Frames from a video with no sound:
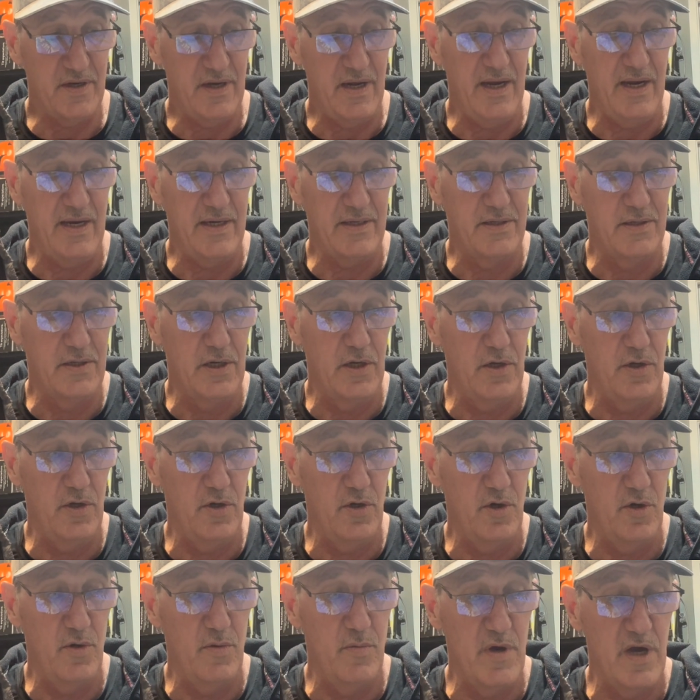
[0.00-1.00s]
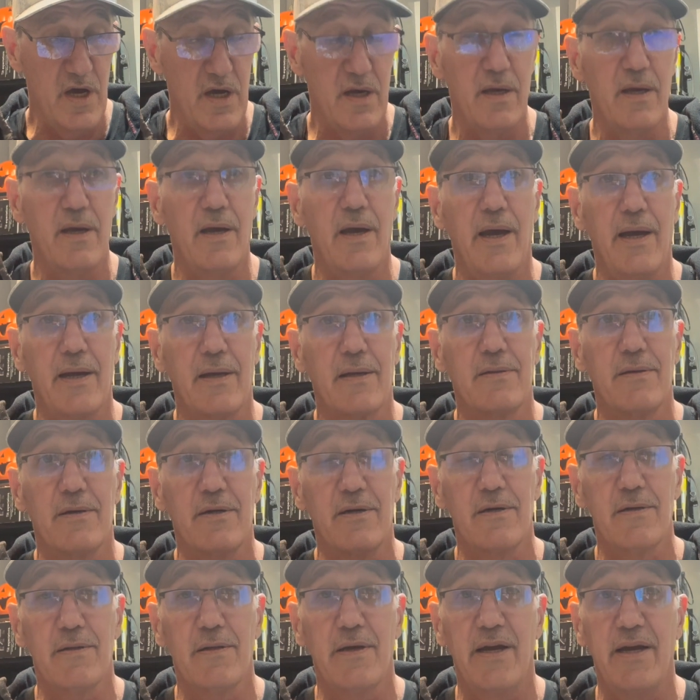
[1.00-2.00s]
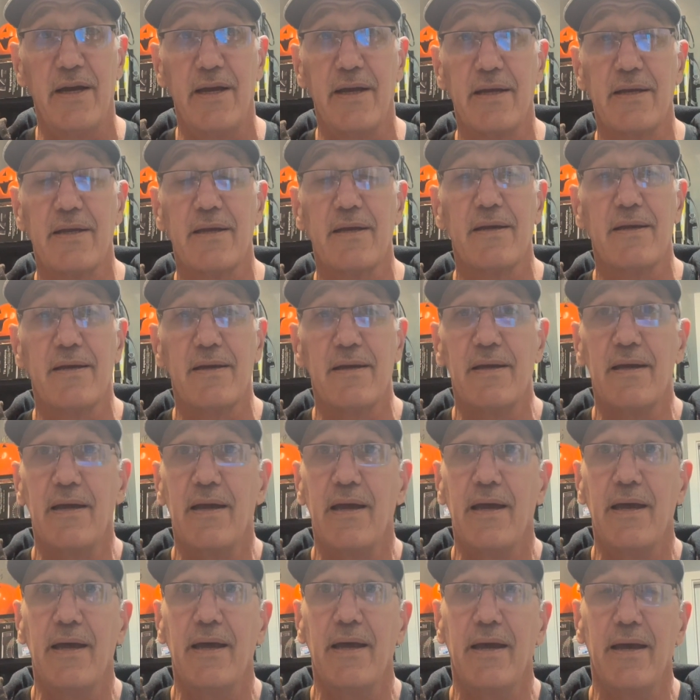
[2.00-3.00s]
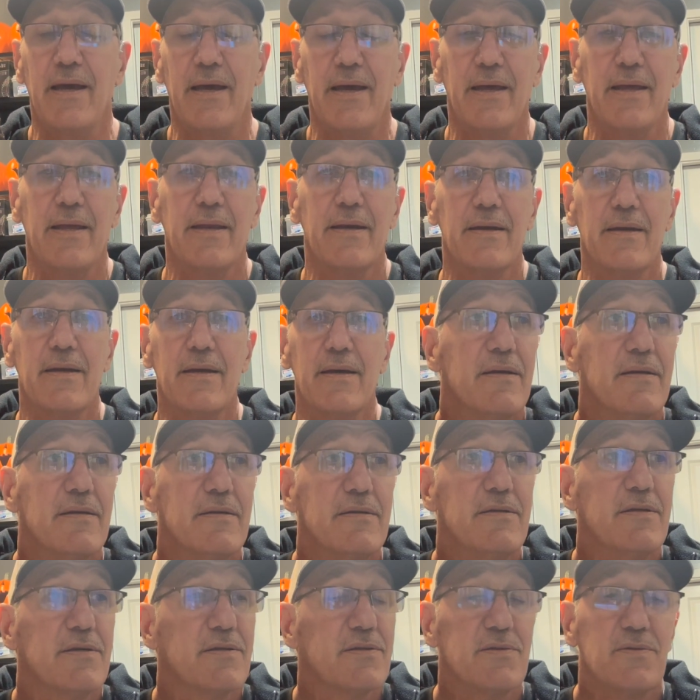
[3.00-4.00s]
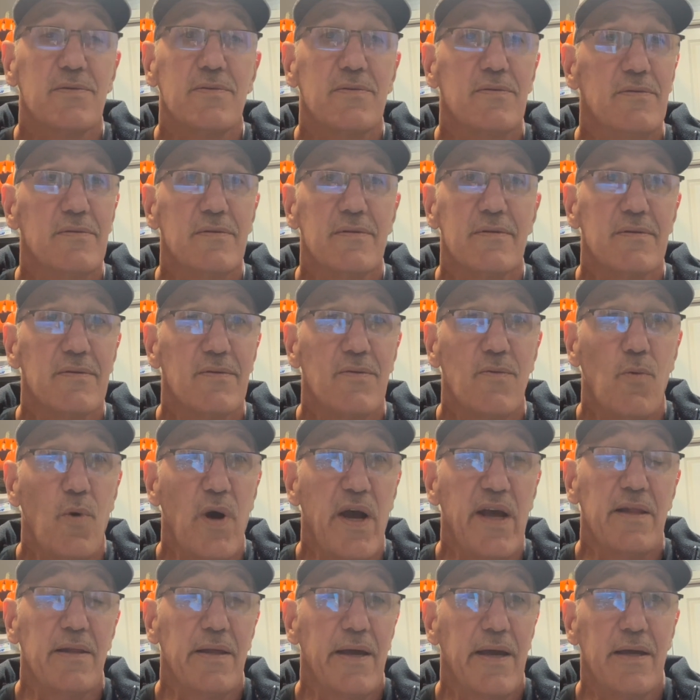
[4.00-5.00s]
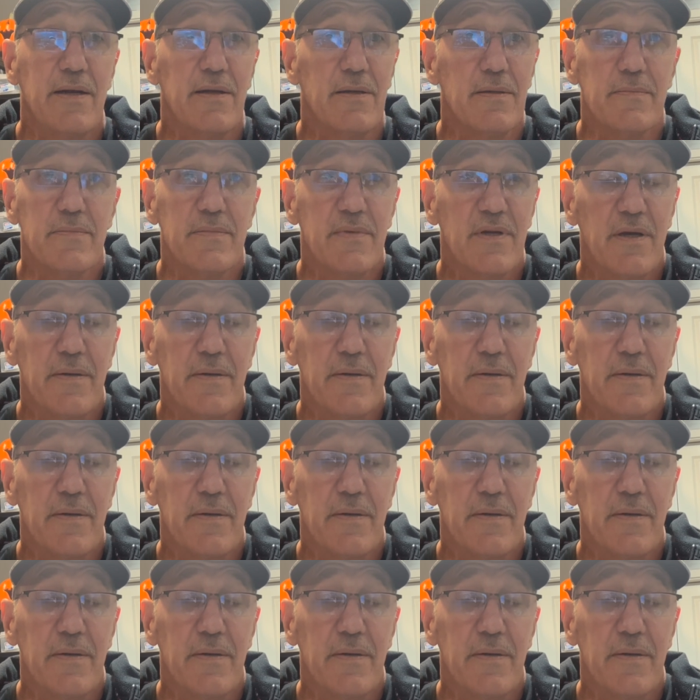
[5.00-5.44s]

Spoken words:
a tube at Clear Lake and just waylaid them.